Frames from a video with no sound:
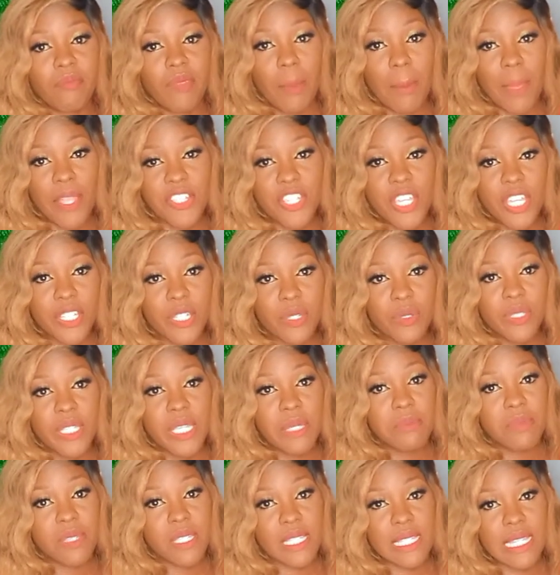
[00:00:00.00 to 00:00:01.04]
my channel
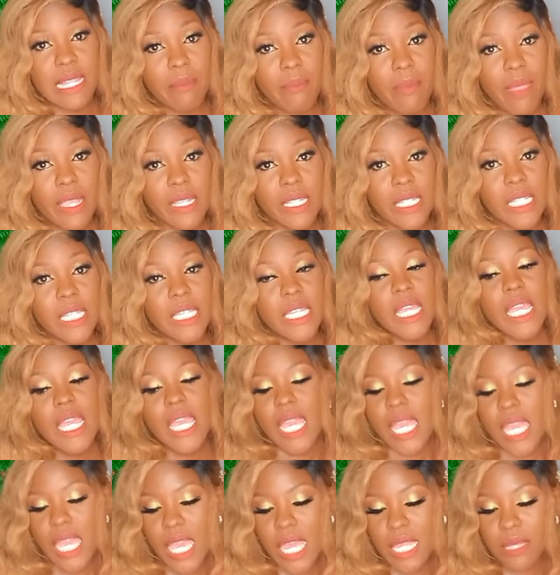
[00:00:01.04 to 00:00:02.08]
name is Larmani
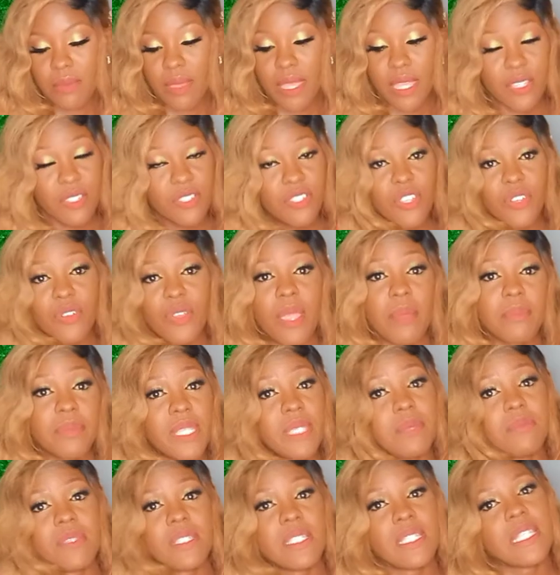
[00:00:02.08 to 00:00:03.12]
and my Instagram
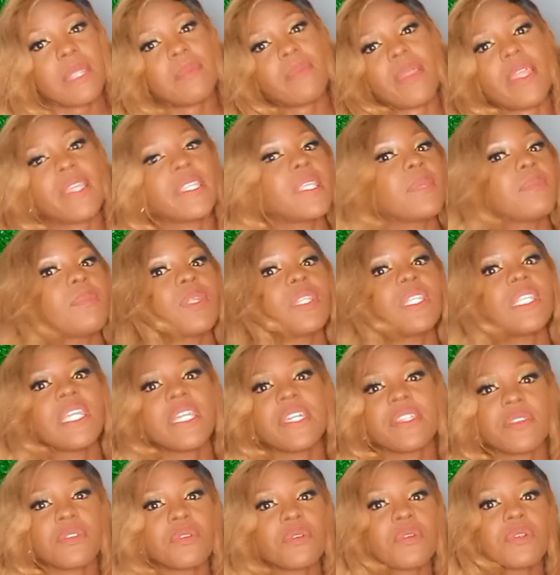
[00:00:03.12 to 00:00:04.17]
name is Larmani. But
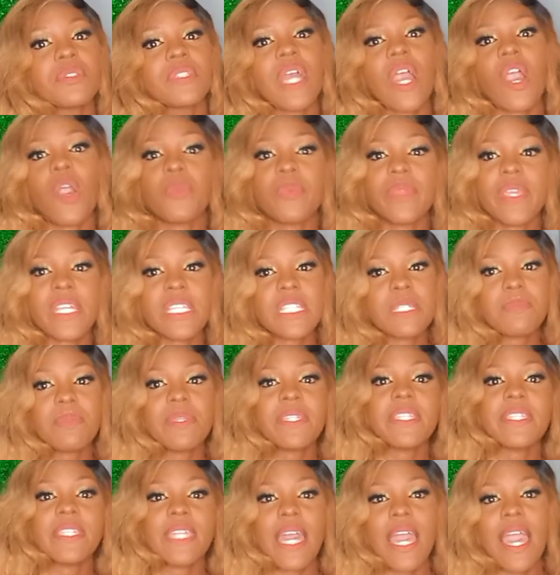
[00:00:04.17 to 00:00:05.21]
later on, I'll be
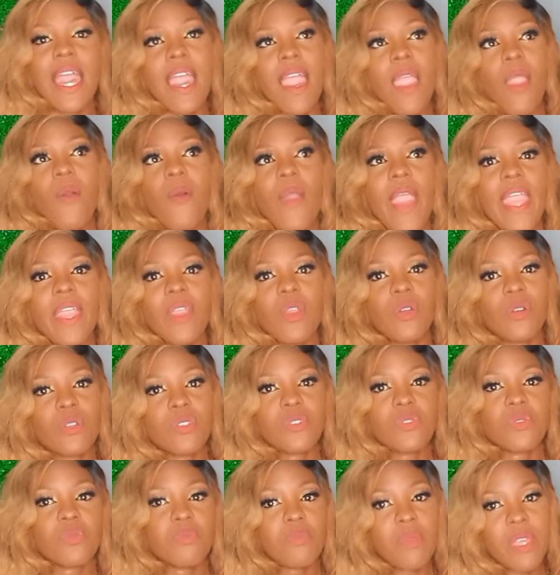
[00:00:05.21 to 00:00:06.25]
explaining how I got
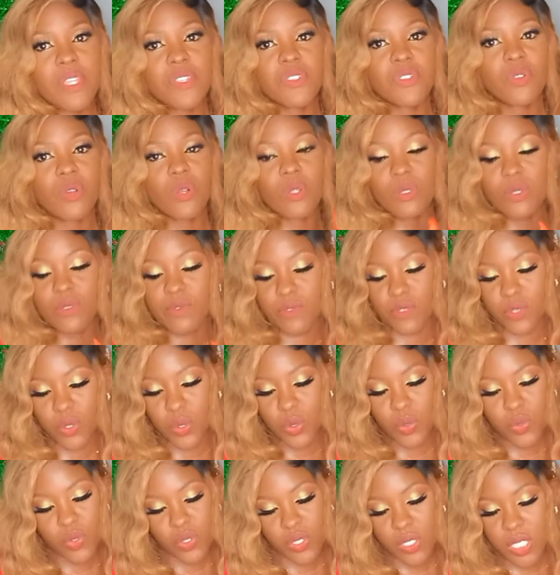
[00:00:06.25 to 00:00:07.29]
to merge all of
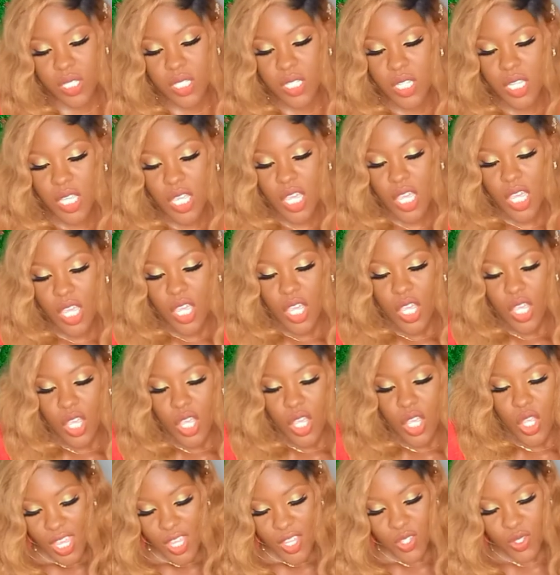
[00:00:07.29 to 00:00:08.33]
those.
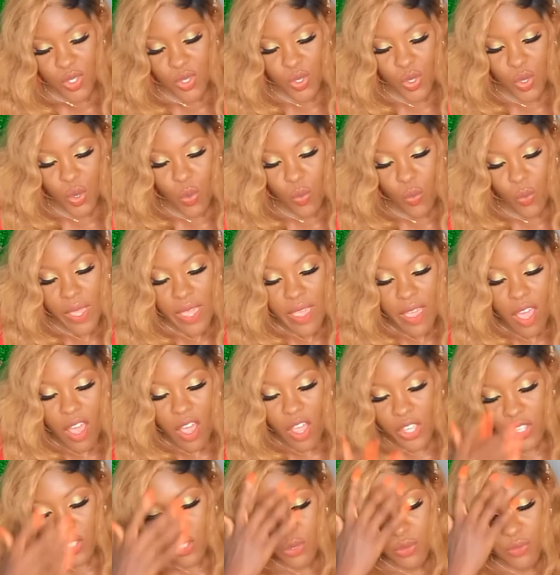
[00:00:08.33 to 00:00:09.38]
So where
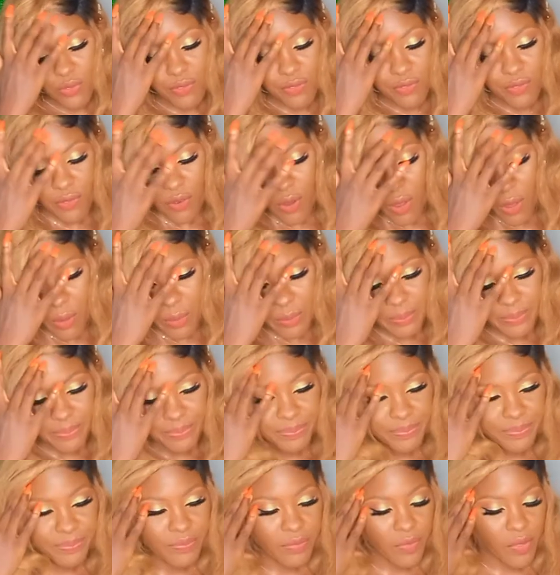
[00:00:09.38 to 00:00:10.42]
are you from?
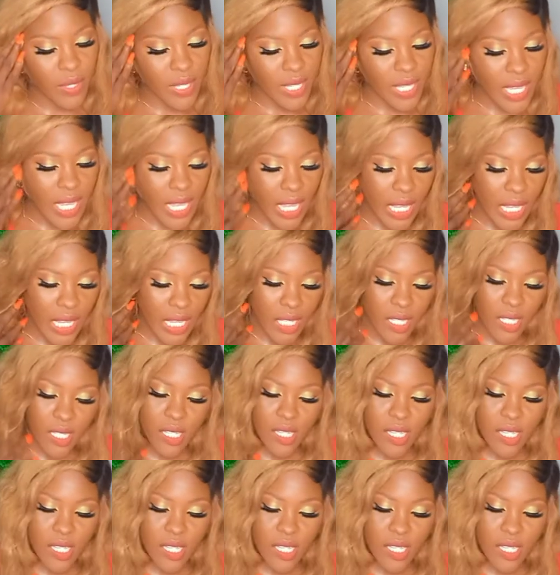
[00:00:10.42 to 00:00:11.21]
Okay,